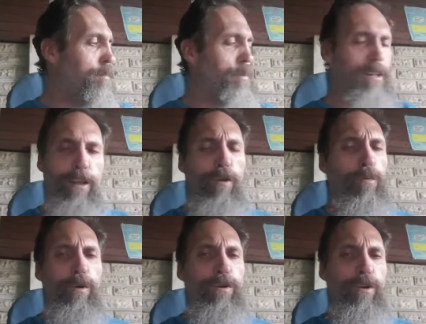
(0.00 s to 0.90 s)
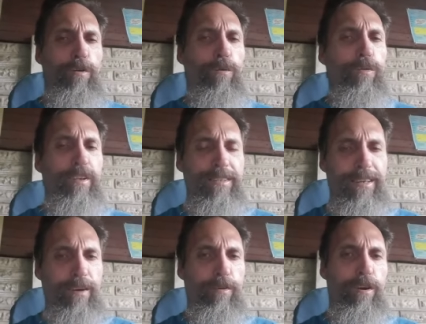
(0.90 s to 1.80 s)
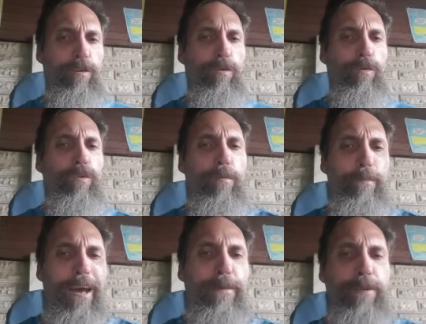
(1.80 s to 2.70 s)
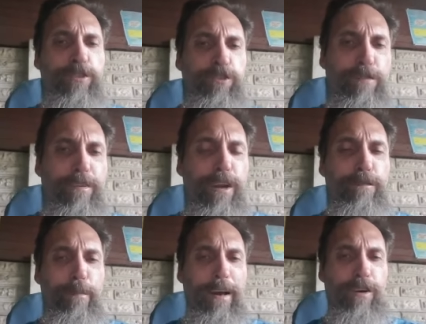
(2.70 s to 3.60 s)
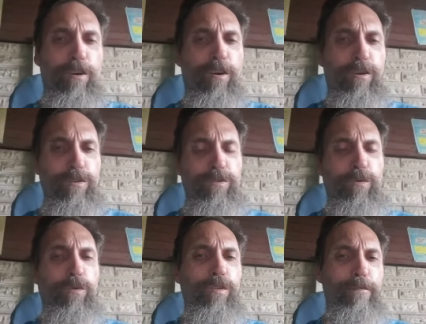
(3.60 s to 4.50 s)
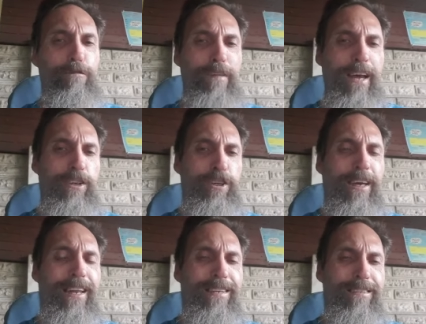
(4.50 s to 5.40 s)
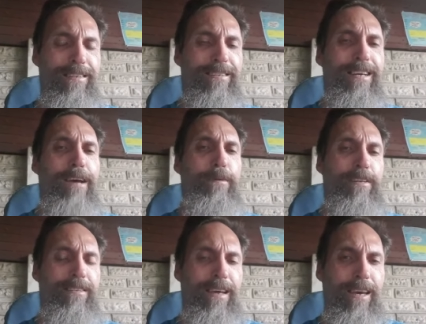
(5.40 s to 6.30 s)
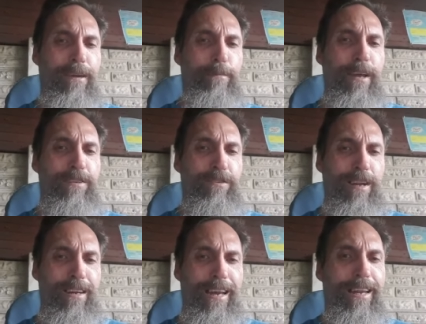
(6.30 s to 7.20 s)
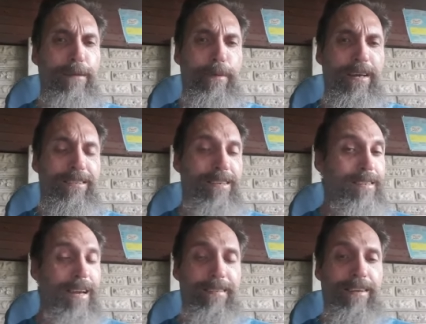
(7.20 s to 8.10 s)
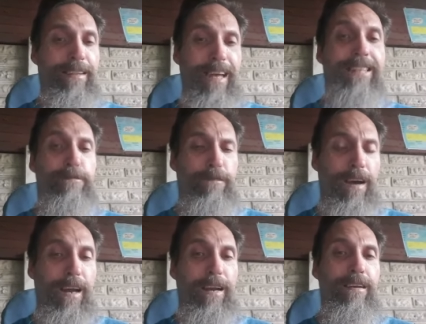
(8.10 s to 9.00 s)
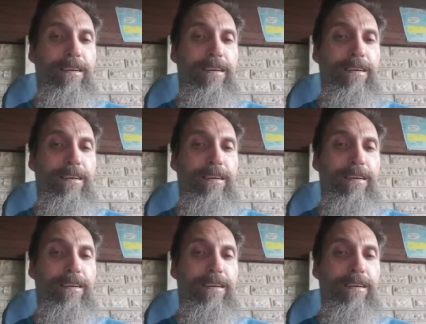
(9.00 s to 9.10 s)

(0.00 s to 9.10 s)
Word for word: But no word on all the terror, or all the babies driven over by cars, or all the flash killings and stabbings taking place on a daily basis. Nothing. That's fine.